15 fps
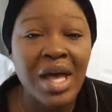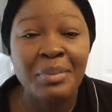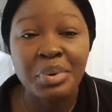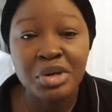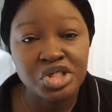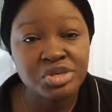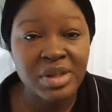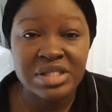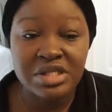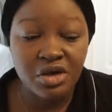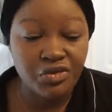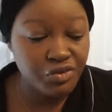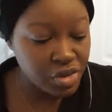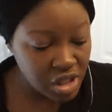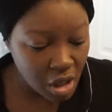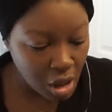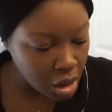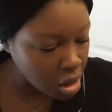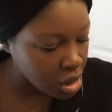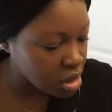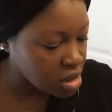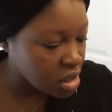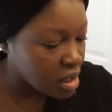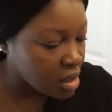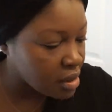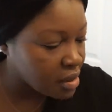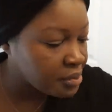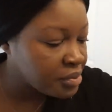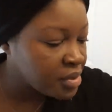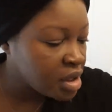I pushed myself really hard,
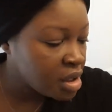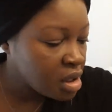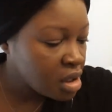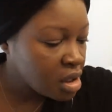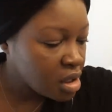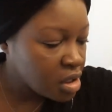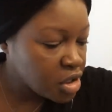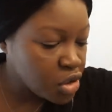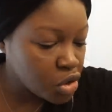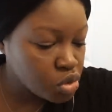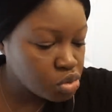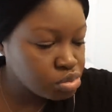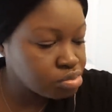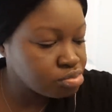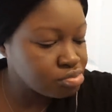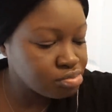you know,